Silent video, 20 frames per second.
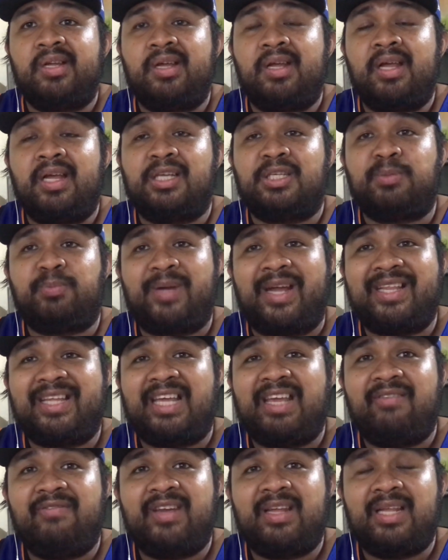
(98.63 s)
Spread
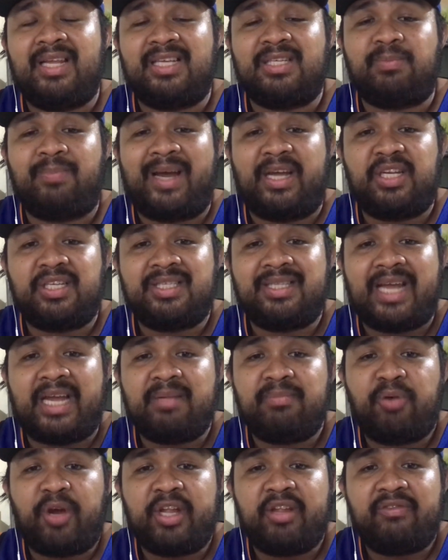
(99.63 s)
given is
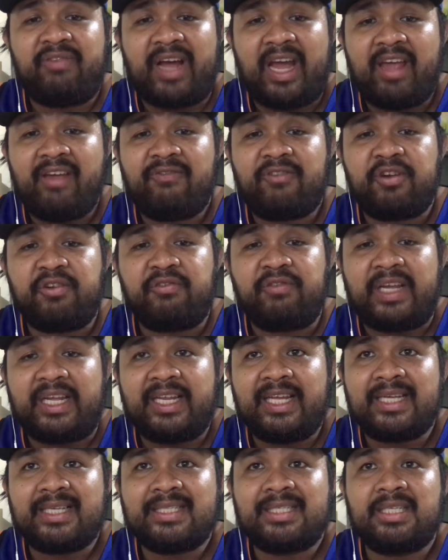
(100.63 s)
-9.5 for
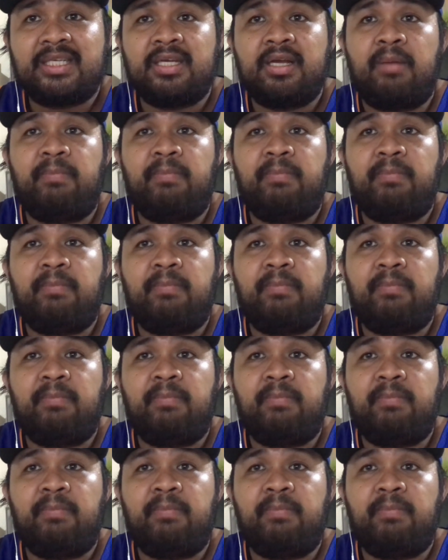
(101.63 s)
Phoenix,